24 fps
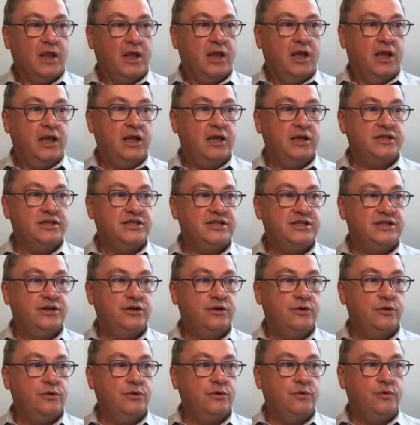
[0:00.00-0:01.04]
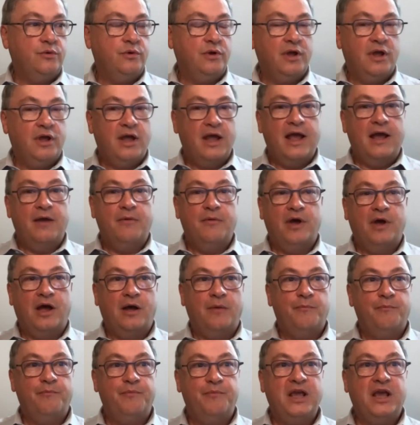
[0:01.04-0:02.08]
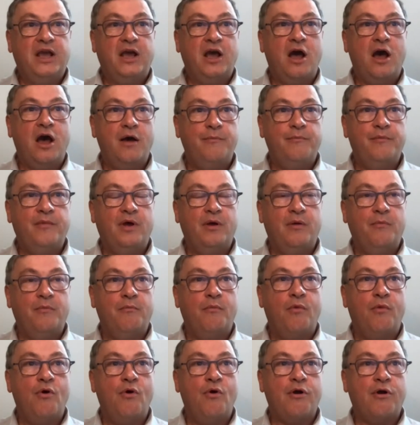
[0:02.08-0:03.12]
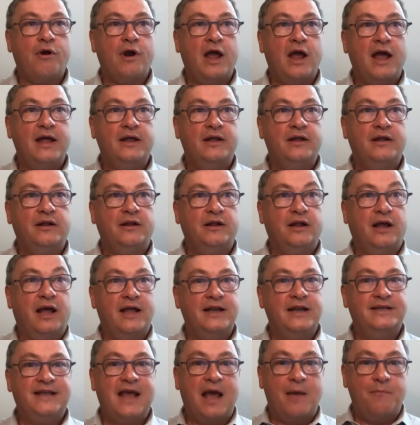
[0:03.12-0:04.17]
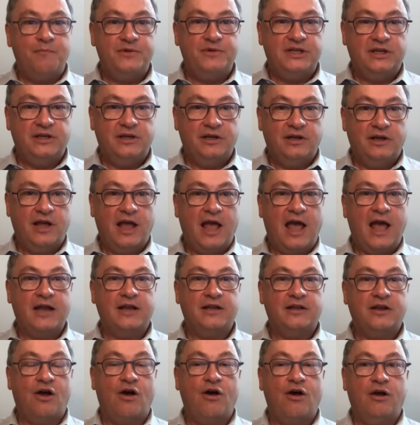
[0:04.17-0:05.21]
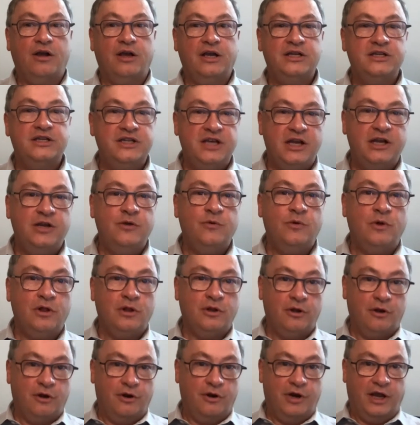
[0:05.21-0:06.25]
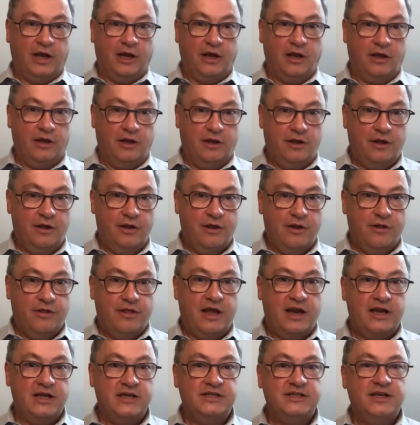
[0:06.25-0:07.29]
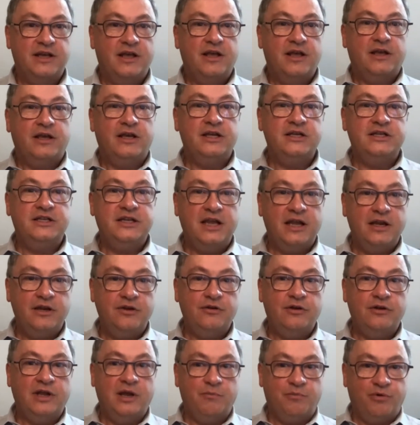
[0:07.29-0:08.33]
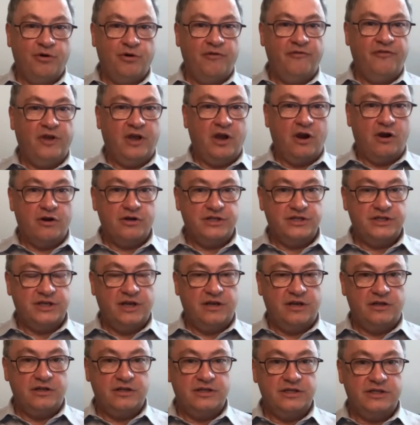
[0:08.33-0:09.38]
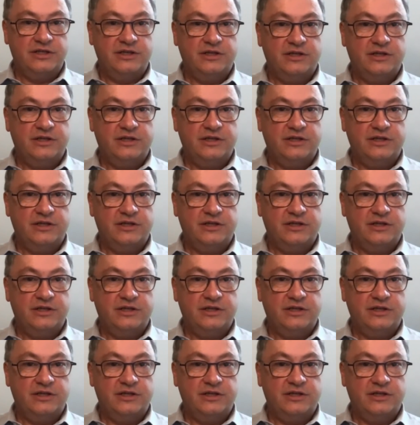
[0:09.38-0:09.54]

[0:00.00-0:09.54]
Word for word: is to uh, become more uh, adept at continual learning, that is, continually improving our skills,